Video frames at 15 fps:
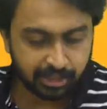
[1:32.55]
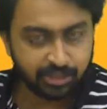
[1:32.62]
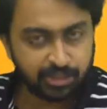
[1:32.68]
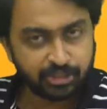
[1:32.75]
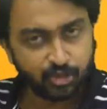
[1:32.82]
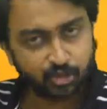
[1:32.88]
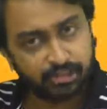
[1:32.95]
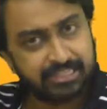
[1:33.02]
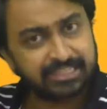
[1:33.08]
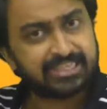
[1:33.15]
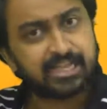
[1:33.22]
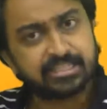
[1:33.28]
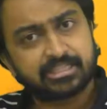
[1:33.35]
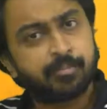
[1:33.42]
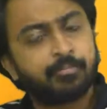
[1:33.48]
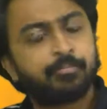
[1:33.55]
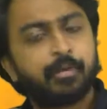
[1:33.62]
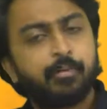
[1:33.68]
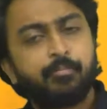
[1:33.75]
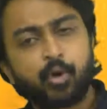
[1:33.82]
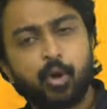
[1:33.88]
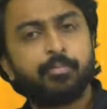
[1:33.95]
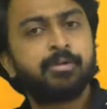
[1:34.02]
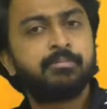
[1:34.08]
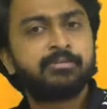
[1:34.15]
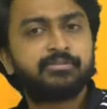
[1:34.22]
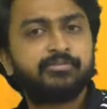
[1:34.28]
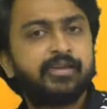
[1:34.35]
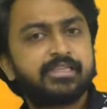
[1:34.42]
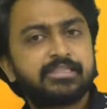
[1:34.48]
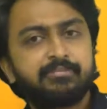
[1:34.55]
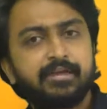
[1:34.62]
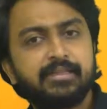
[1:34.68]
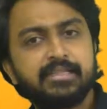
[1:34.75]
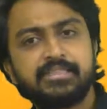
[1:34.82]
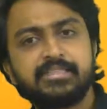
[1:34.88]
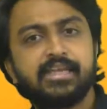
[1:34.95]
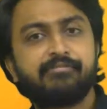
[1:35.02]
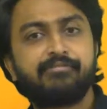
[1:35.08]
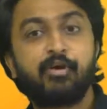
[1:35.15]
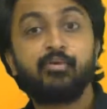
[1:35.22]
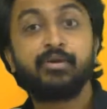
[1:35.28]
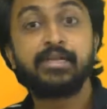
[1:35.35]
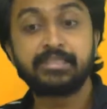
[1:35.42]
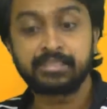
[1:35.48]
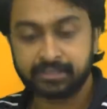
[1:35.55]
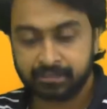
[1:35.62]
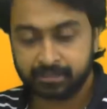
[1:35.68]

So these are some problems faced by the CA Foundation